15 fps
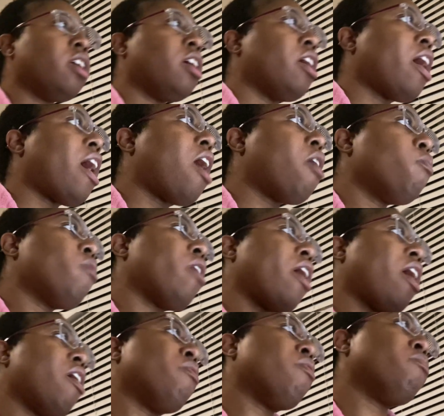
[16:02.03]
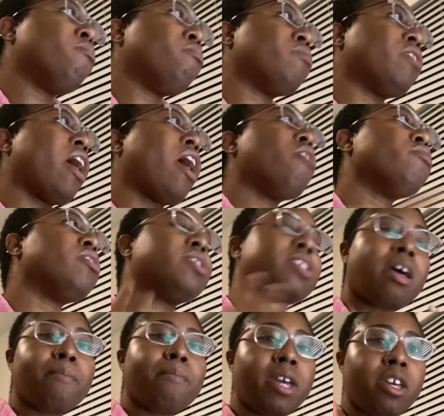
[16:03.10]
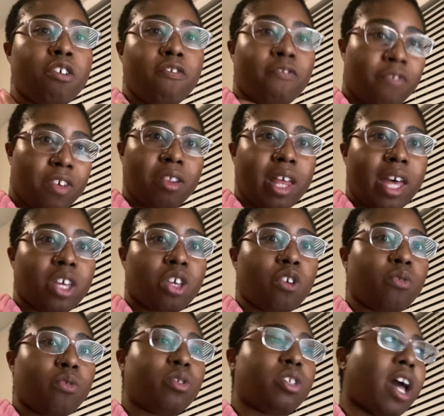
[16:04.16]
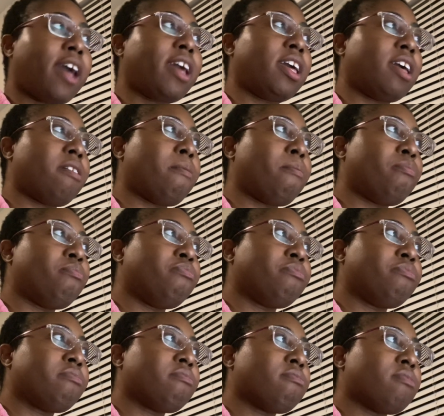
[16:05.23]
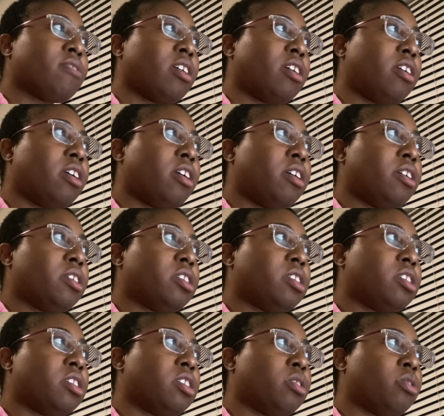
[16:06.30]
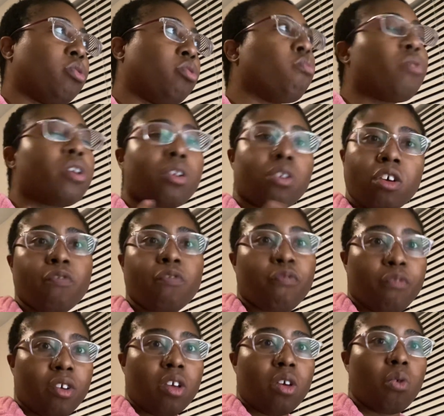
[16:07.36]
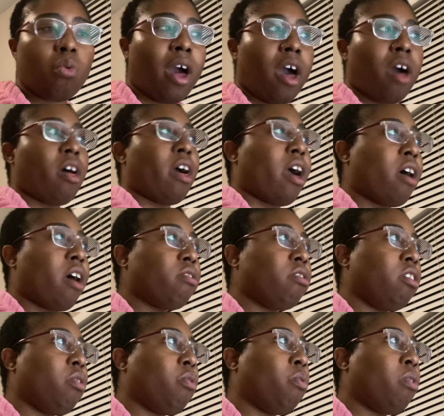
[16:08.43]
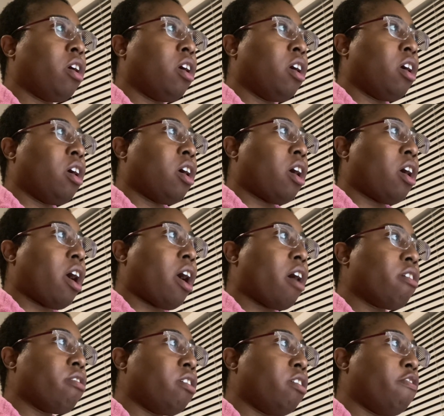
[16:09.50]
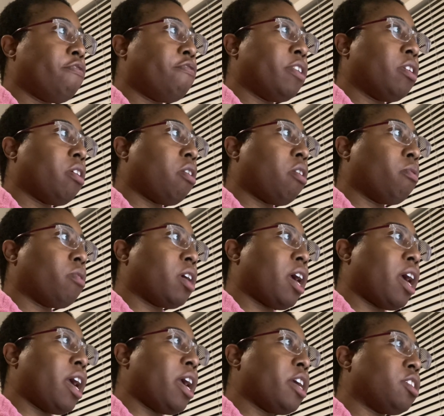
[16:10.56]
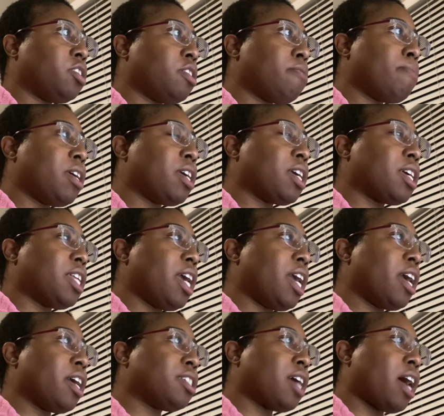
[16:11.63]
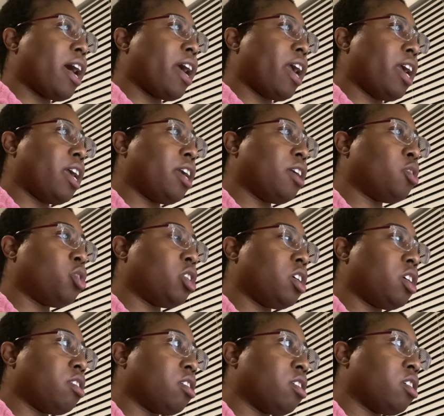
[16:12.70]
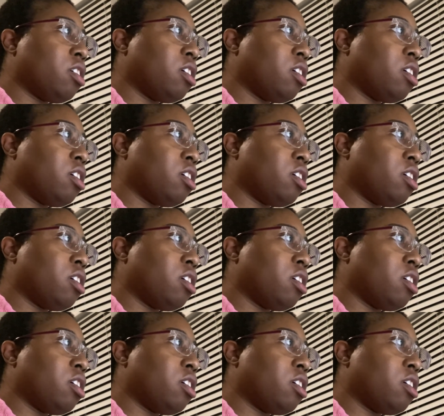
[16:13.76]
How does that make you feel like your diet is doing good for you? How do you feel okay to make an anti-aging?